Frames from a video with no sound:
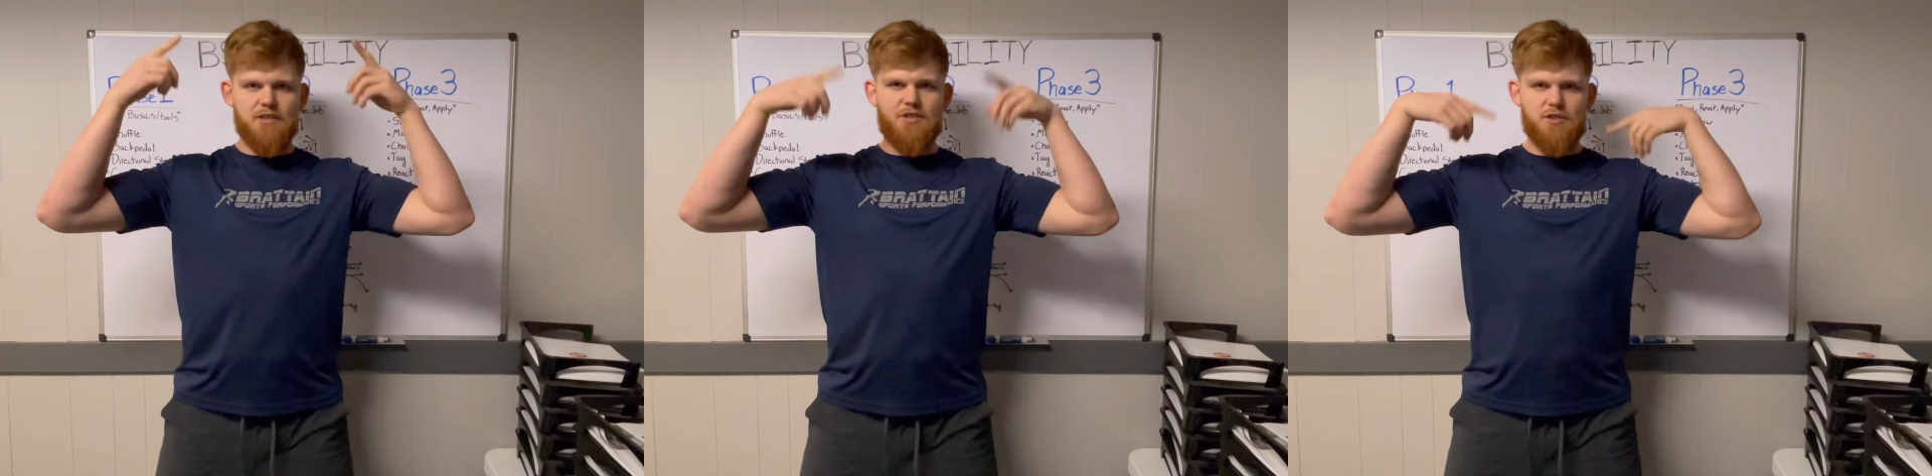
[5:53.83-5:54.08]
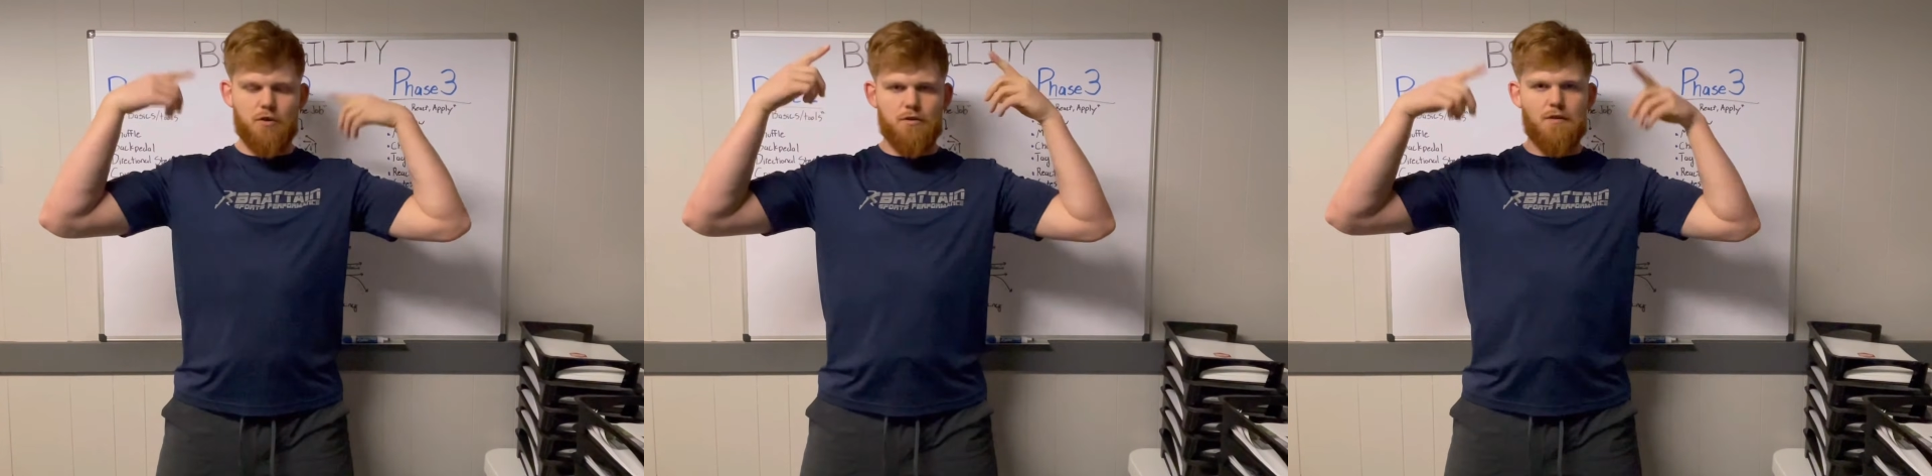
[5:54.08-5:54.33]

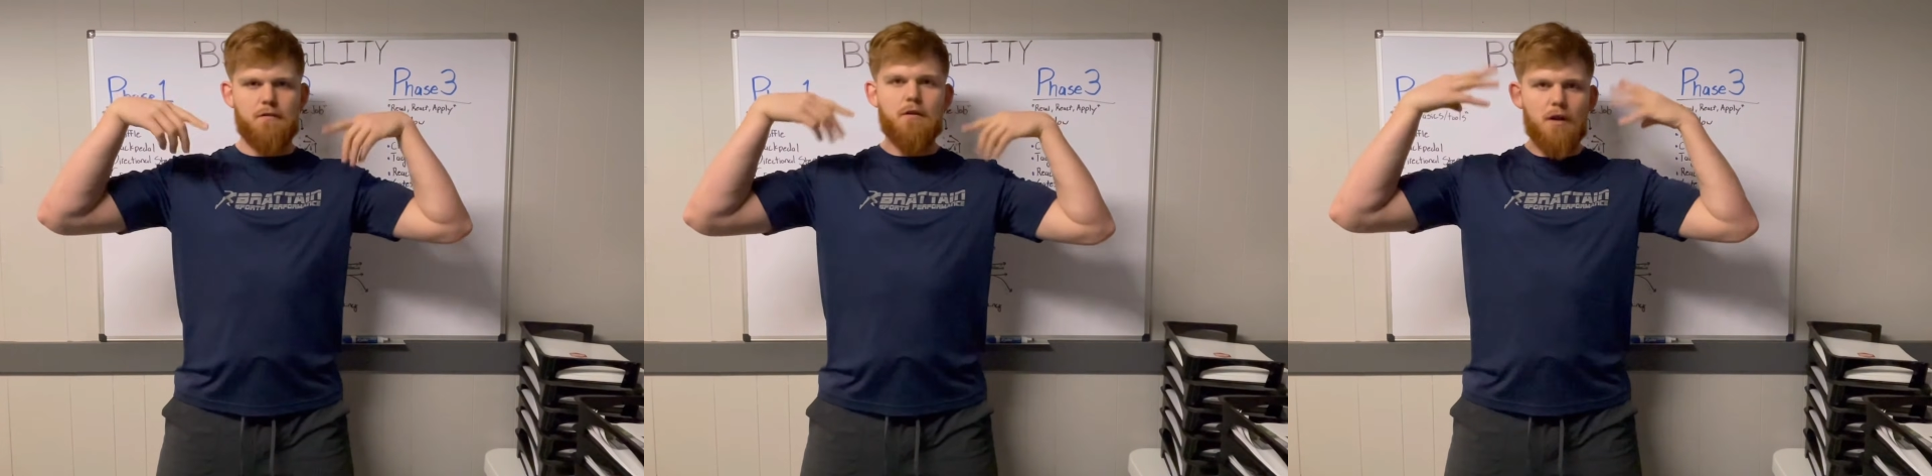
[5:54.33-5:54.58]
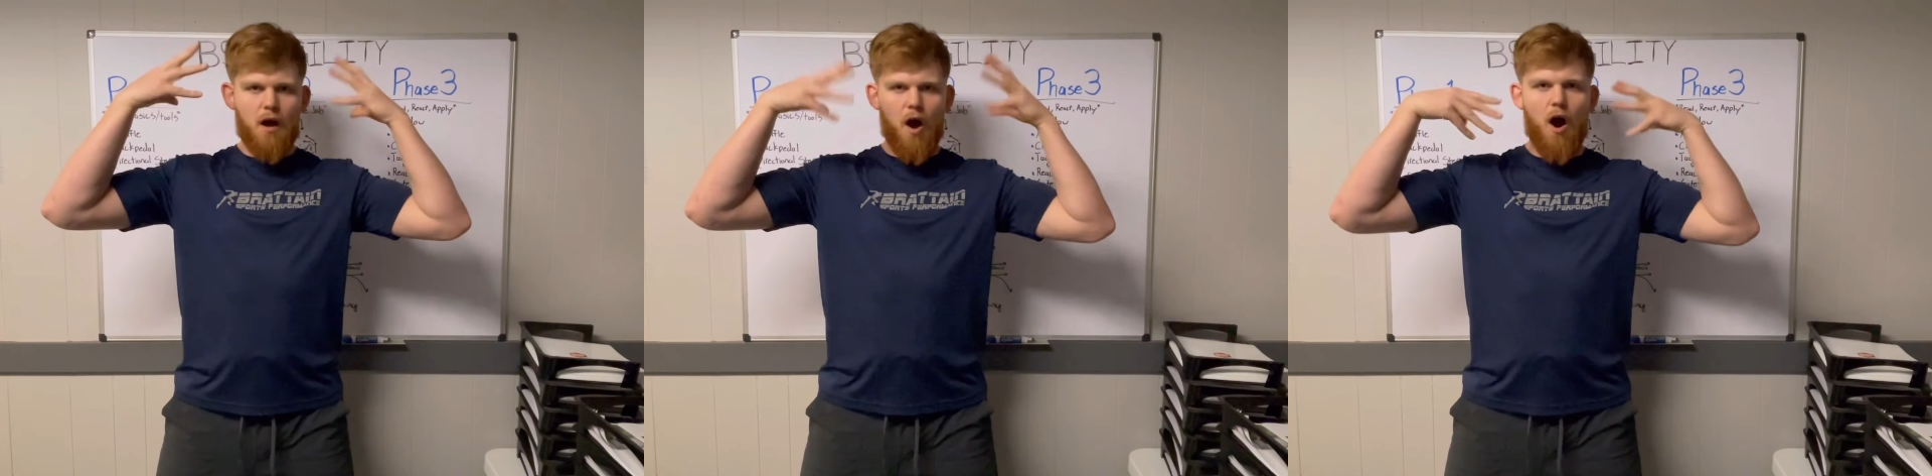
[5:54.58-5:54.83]
certain
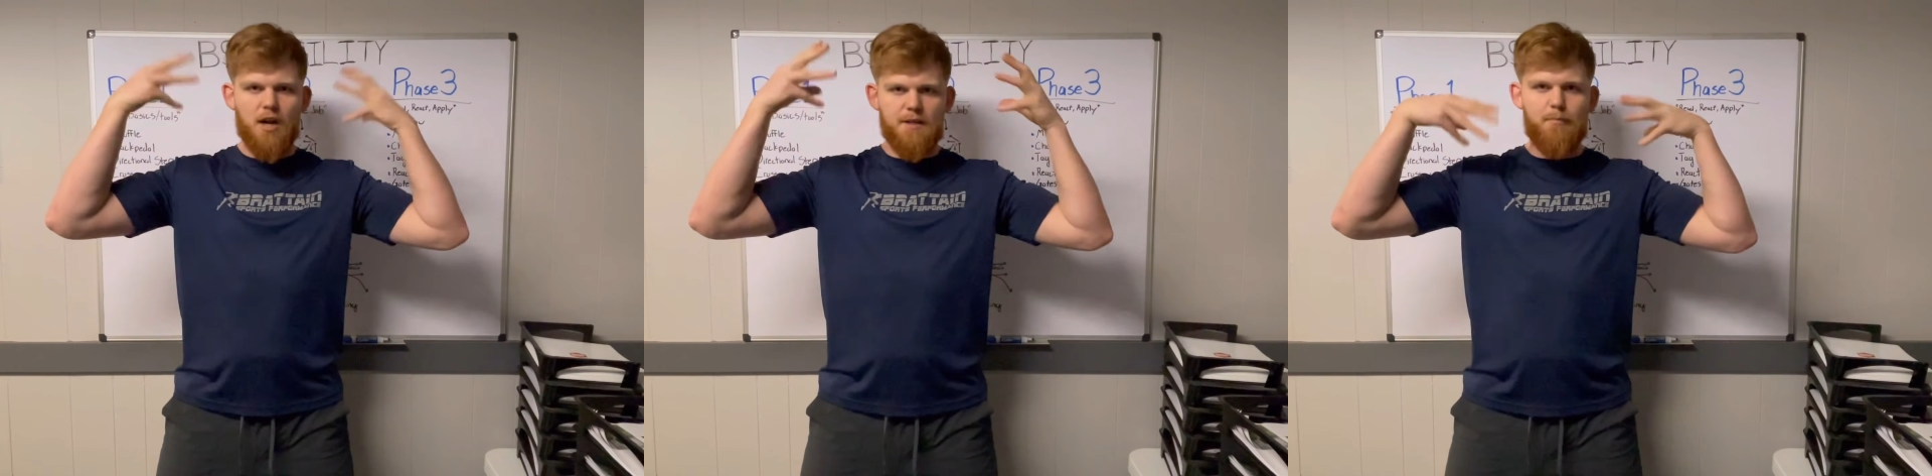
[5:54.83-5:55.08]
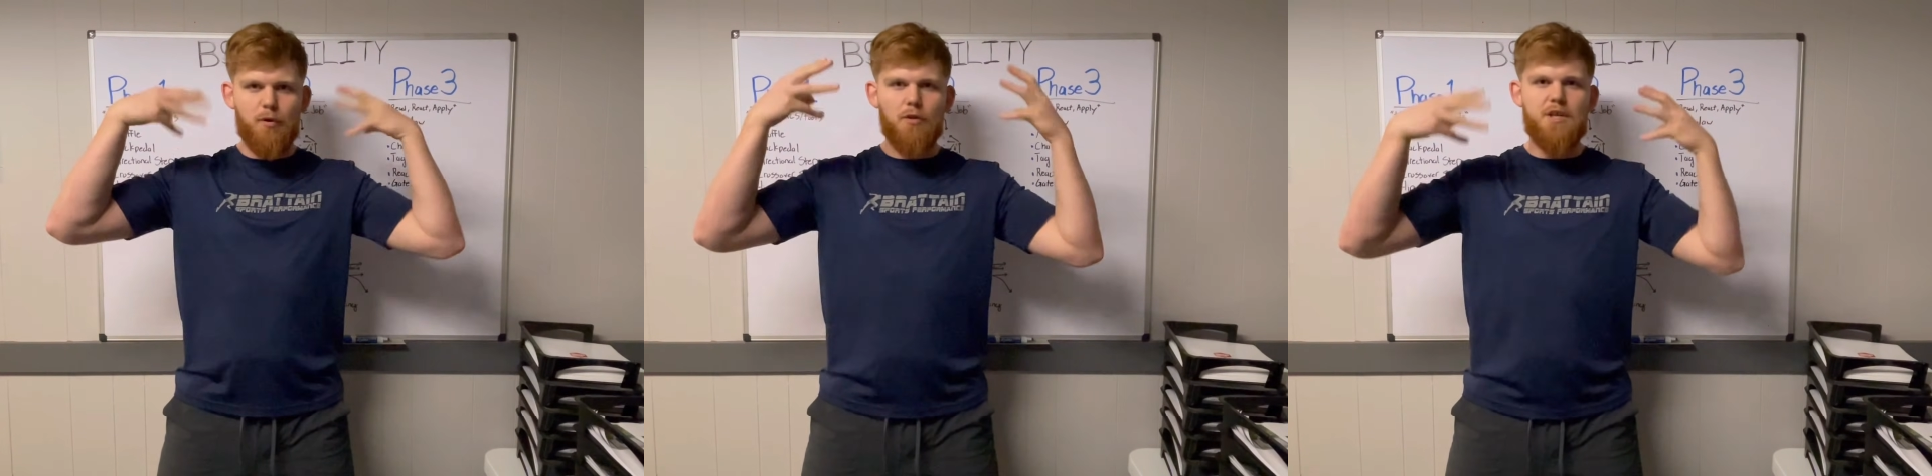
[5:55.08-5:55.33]
audible